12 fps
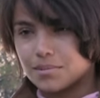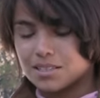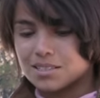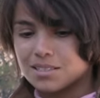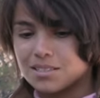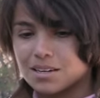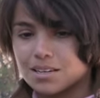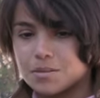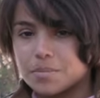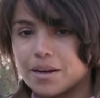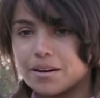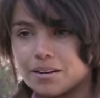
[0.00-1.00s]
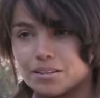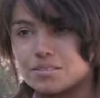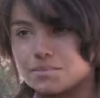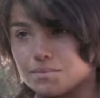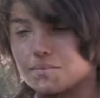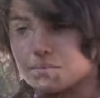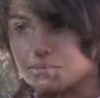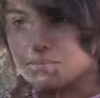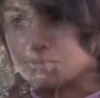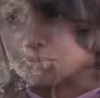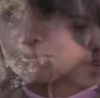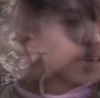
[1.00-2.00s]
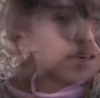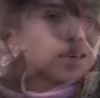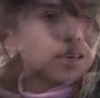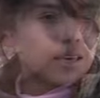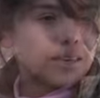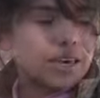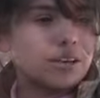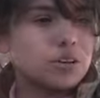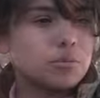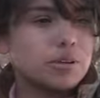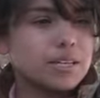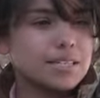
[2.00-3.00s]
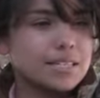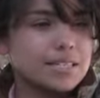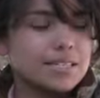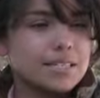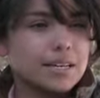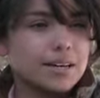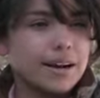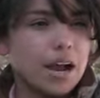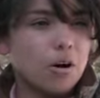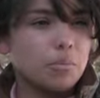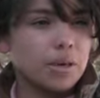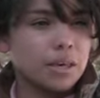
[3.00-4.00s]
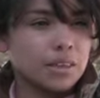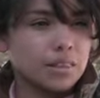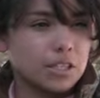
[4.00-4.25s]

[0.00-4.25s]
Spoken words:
And since then it's better. Can you please consider helping